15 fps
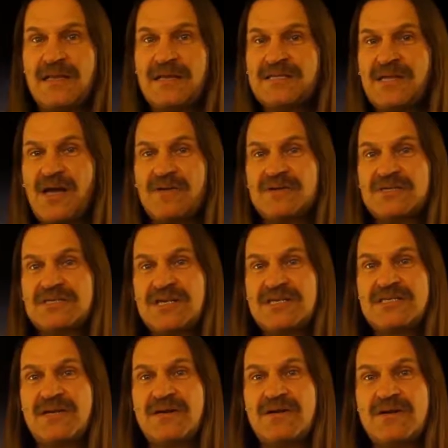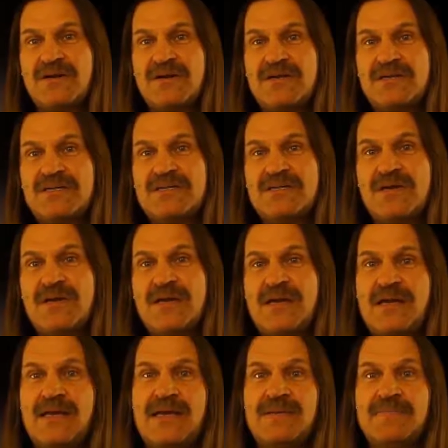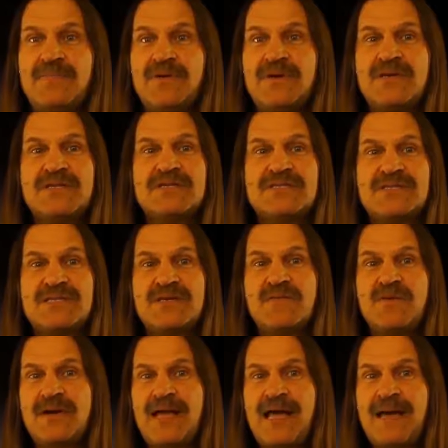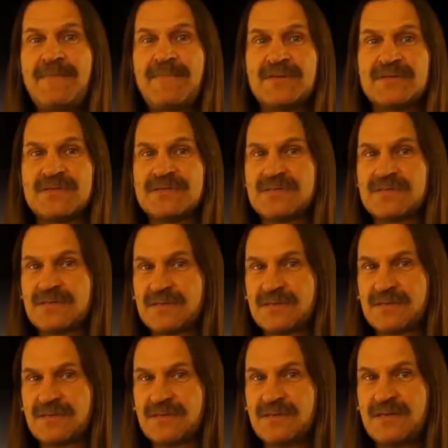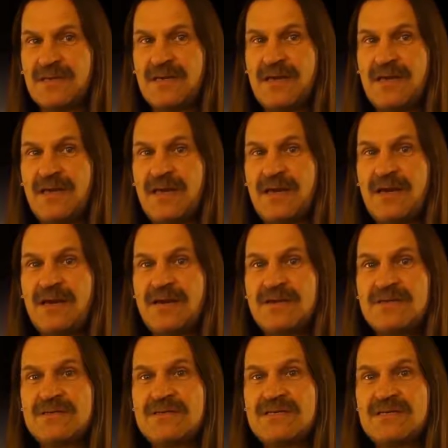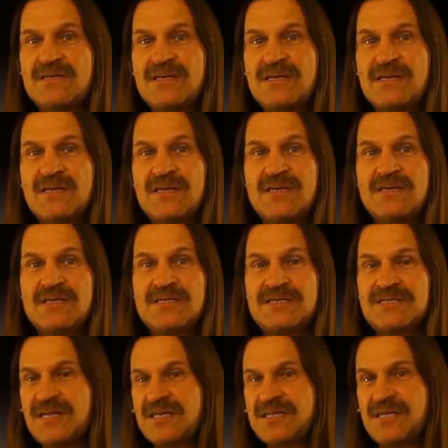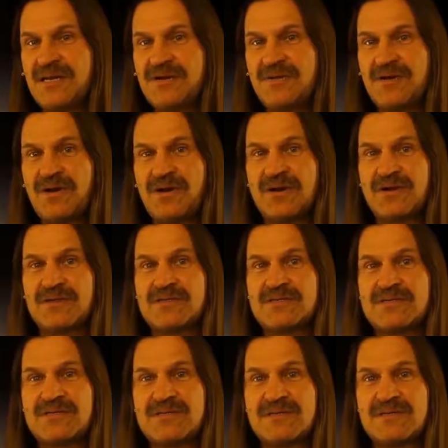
Let's go to 600 hertz input and see what happens. Here's 600 hertz.